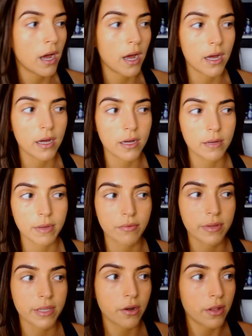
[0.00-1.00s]
I
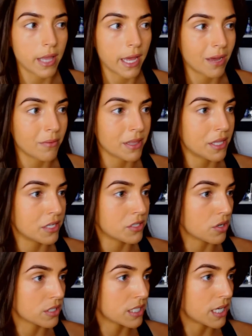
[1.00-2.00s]
really don't like it when
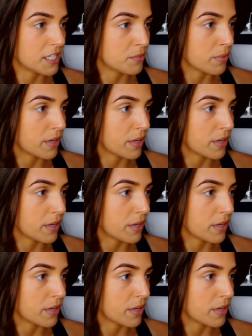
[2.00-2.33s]
things oxidize,